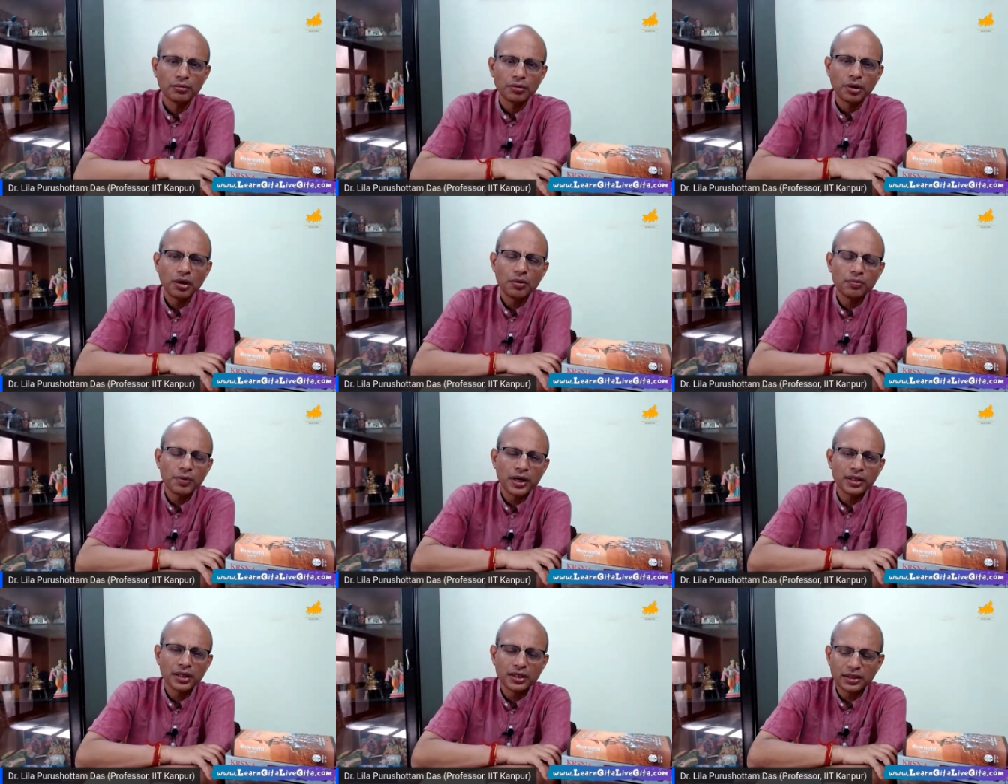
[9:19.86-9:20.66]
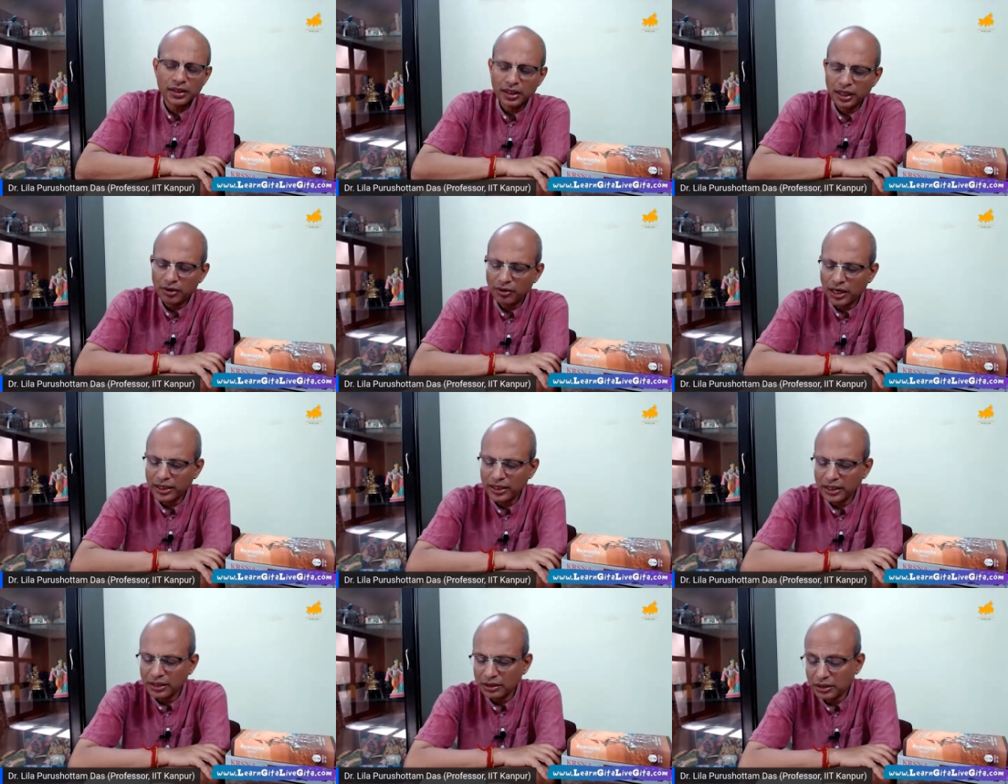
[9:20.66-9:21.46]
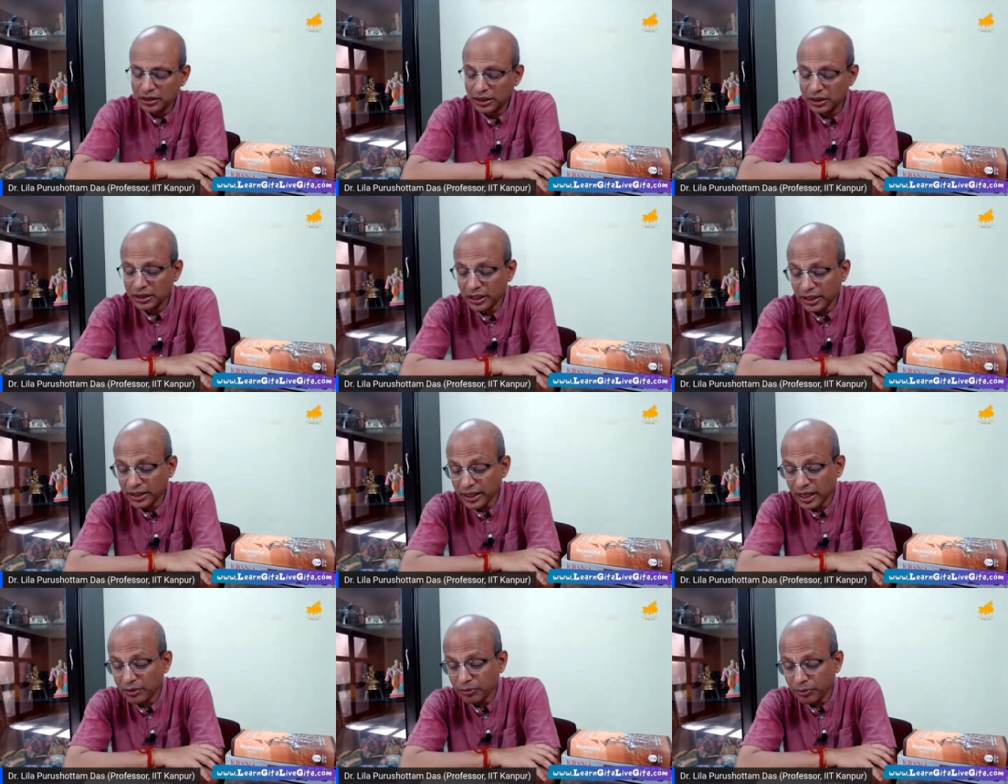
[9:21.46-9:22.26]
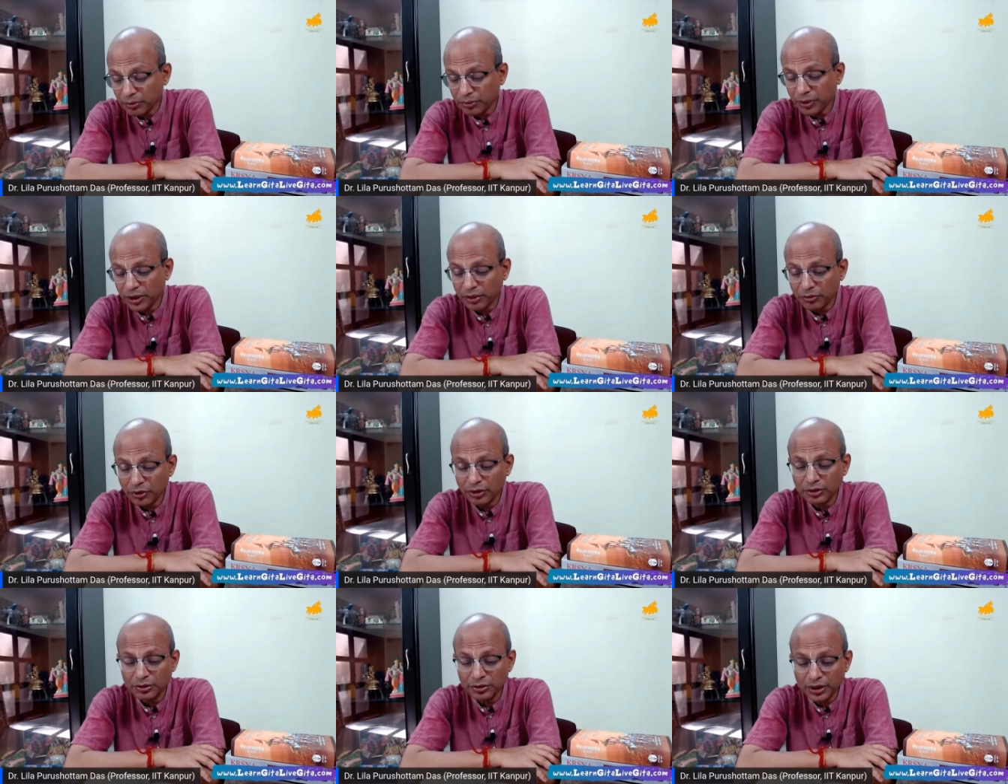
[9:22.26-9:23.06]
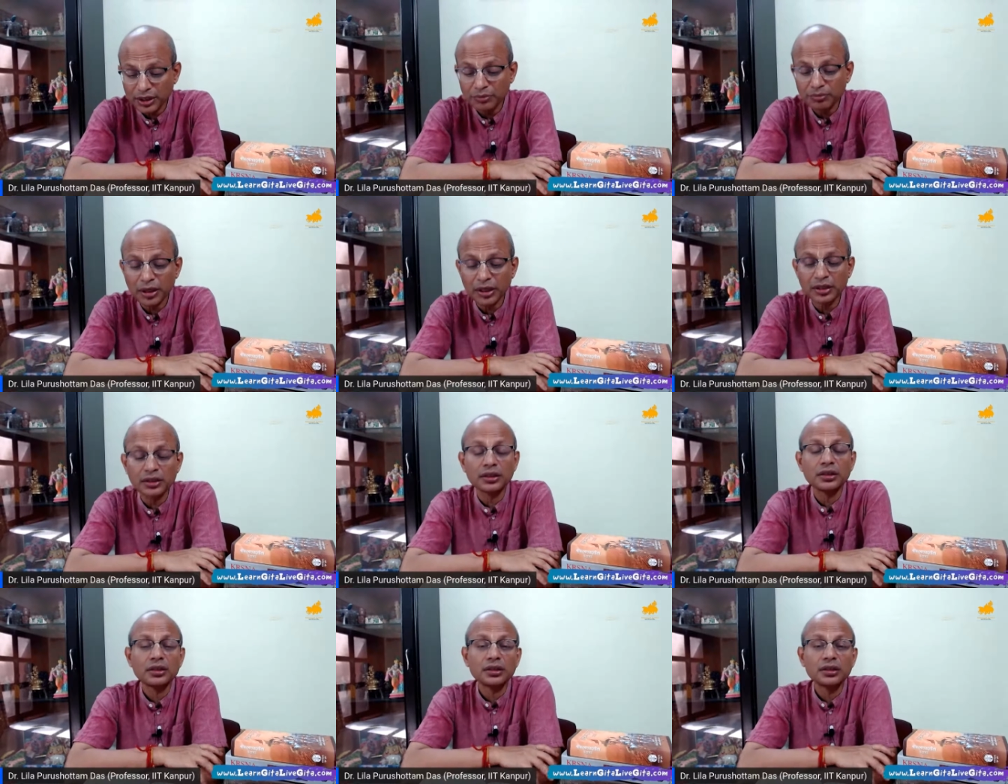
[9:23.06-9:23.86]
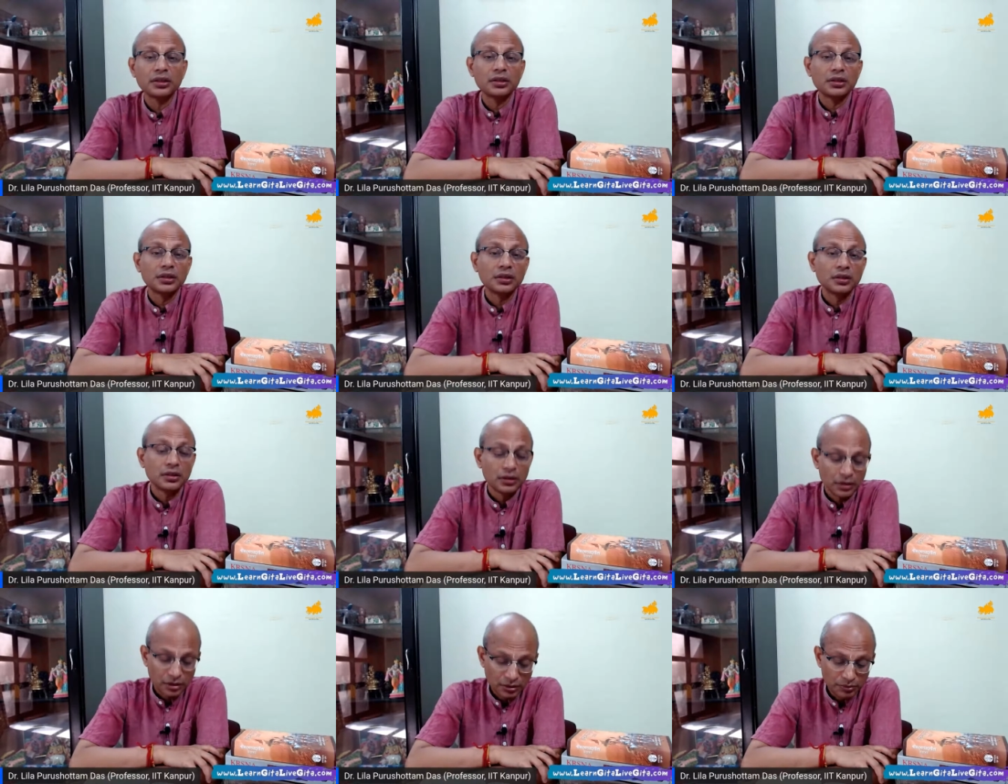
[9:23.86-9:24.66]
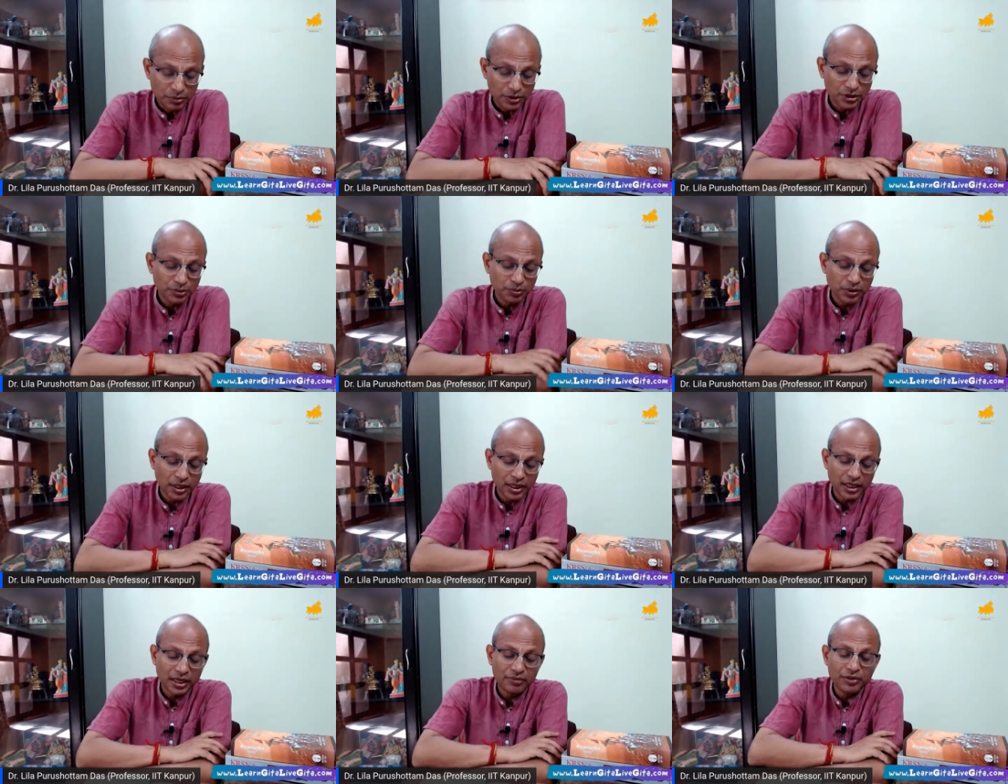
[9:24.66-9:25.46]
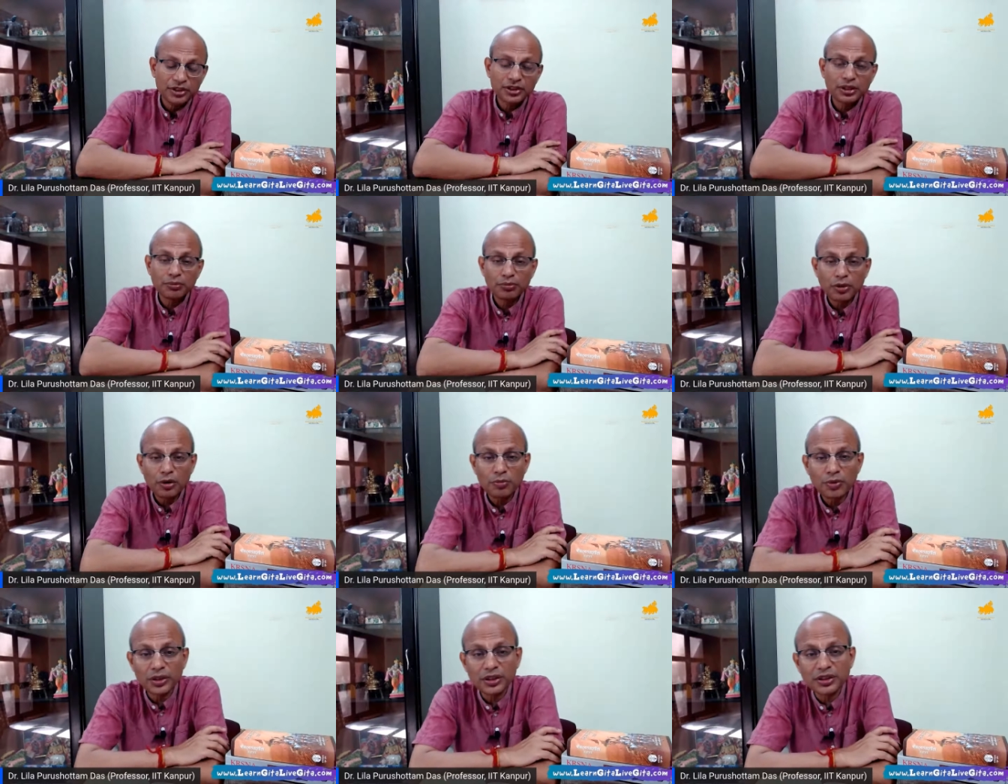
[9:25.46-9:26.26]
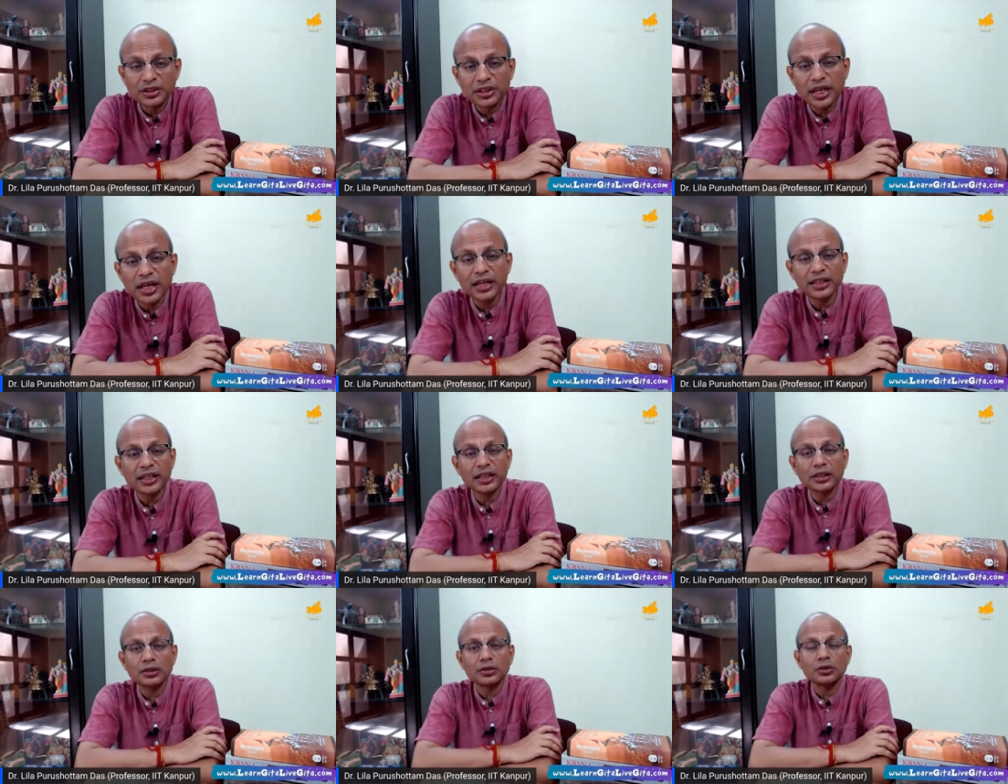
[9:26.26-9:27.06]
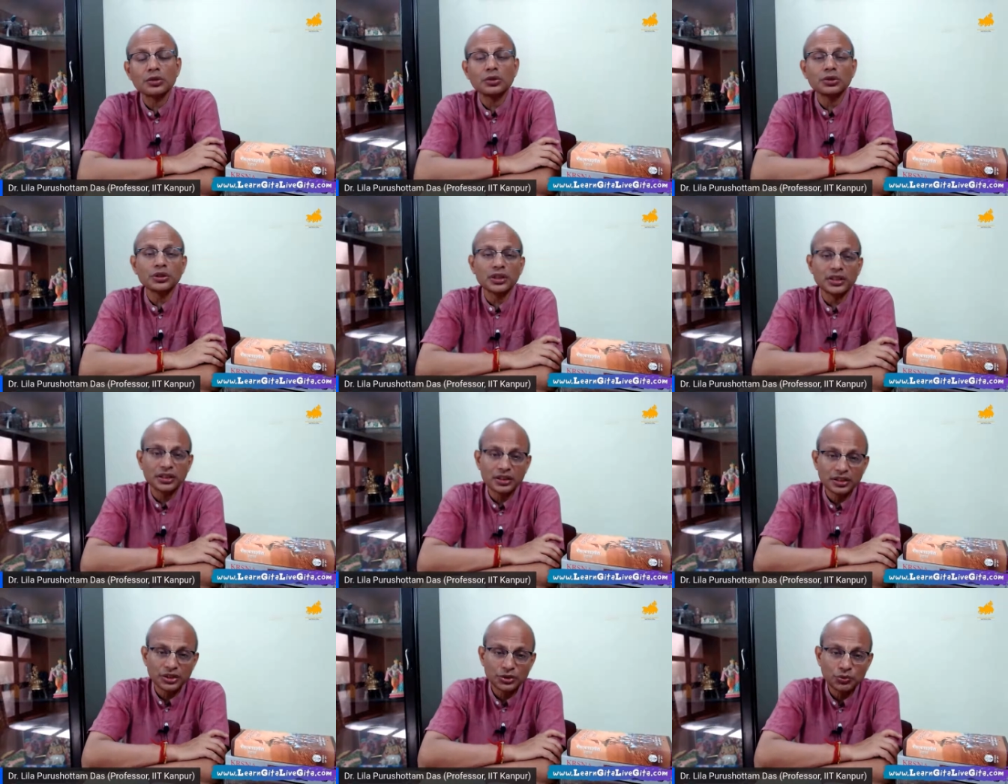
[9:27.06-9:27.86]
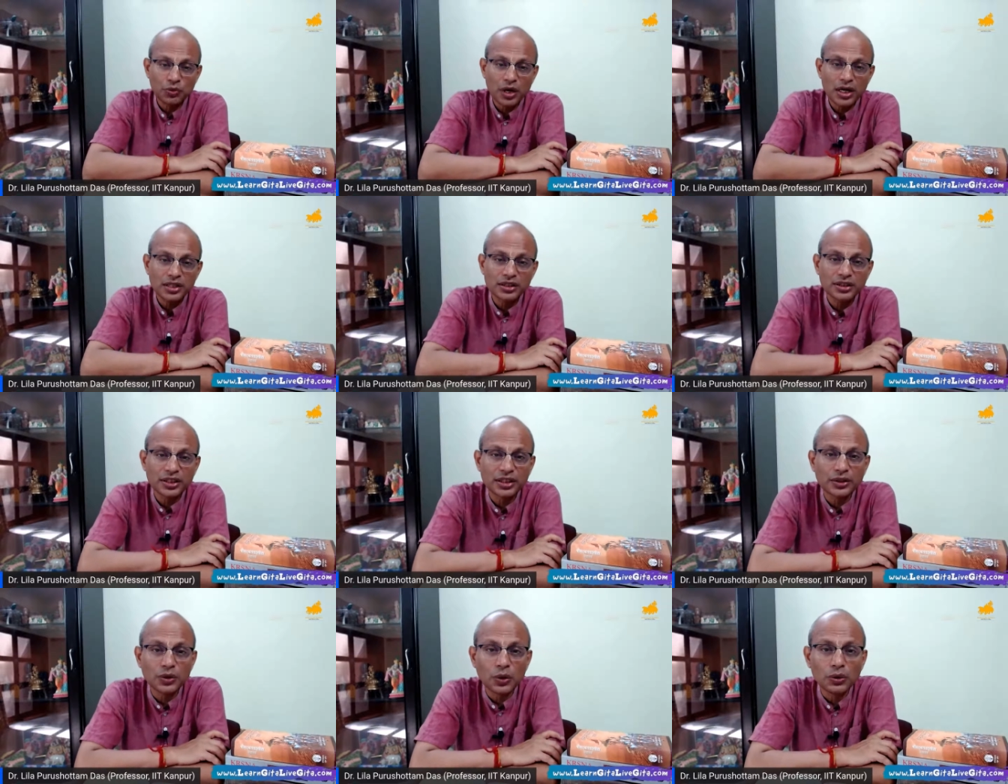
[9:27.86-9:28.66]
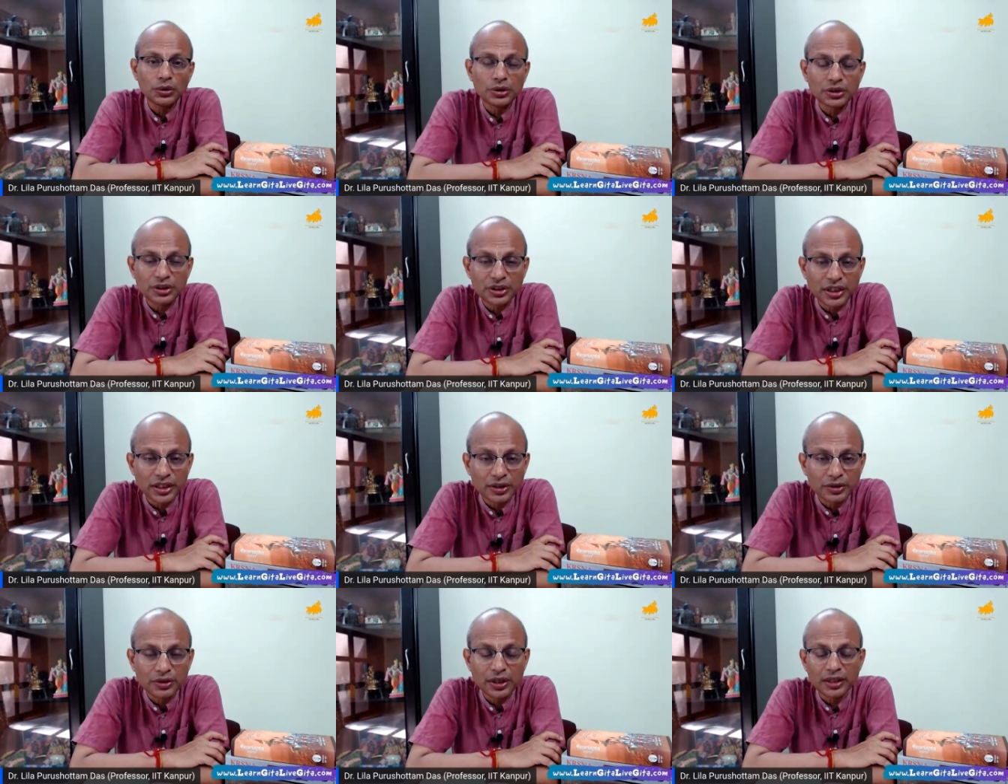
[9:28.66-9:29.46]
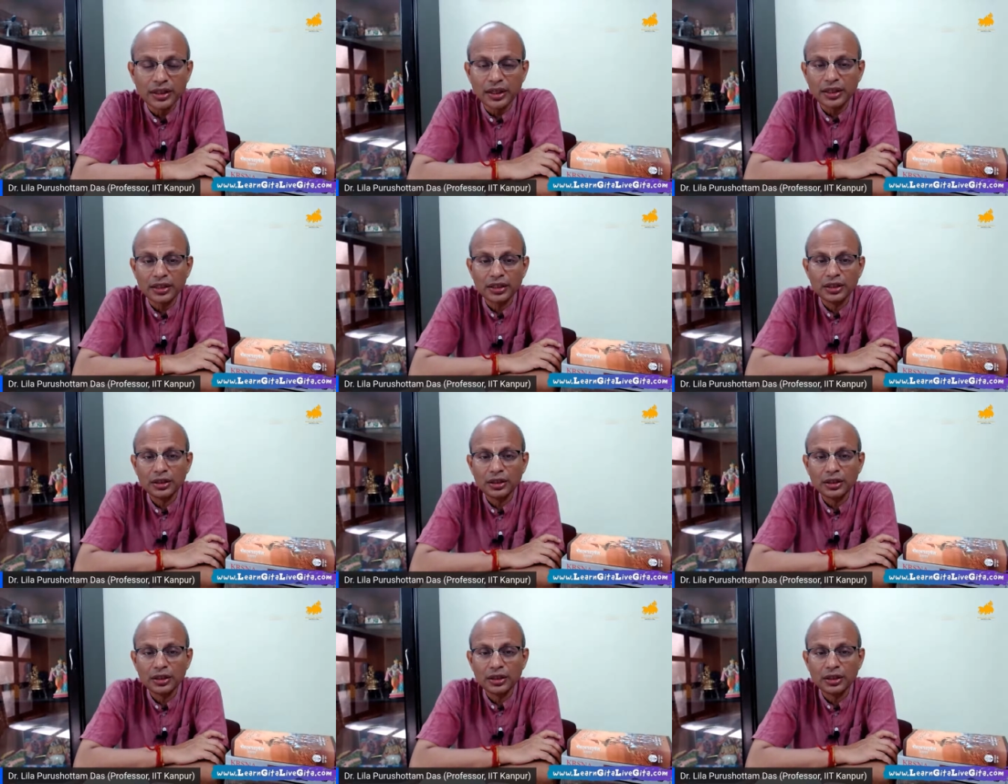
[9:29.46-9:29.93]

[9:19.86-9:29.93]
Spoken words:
Prabhupada, until now, I didn't read the entire purport. I am going to read, but the first paragraph, it said Prabhupada is saying that crows and the swans, they don't stay together.